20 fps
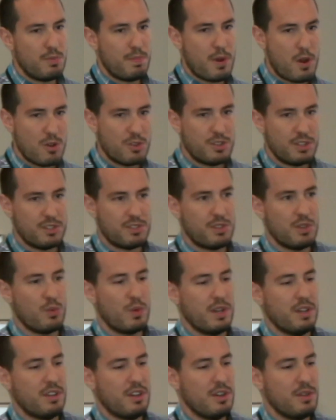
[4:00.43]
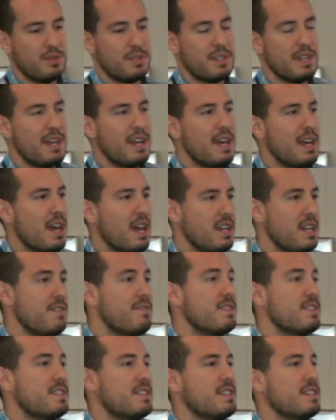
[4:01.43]
who purchase the windows, and
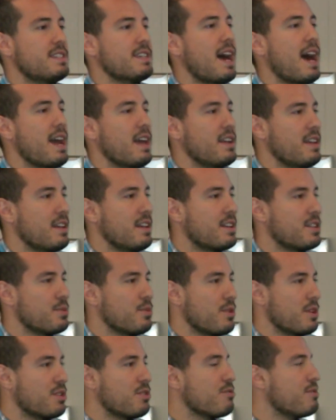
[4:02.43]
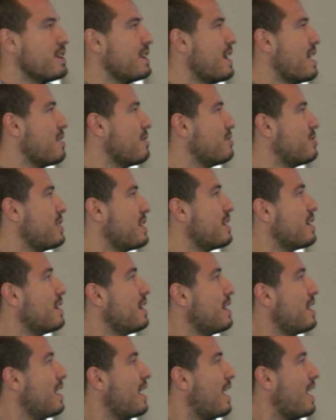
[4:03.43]
even society, because we're a green energy
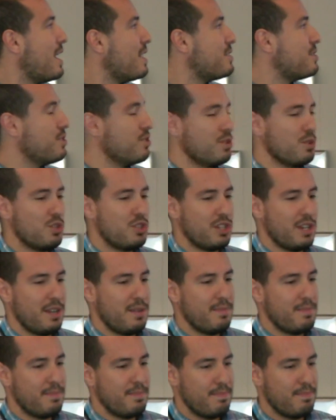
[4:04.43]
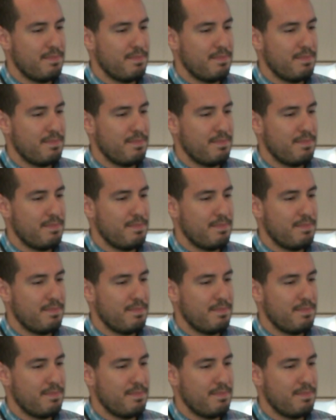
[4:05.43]
solution.